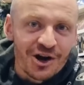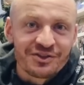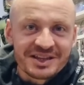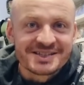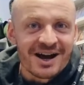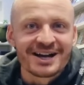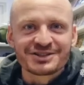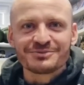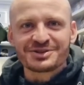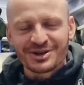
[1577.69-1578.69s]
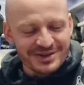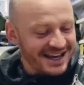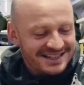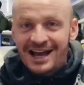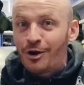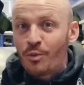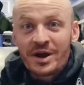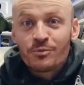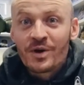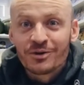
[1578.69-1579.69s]
on these items. So yeah, it's like
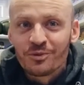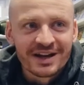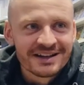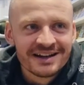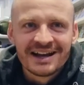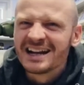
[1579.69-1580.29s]
win-win-win.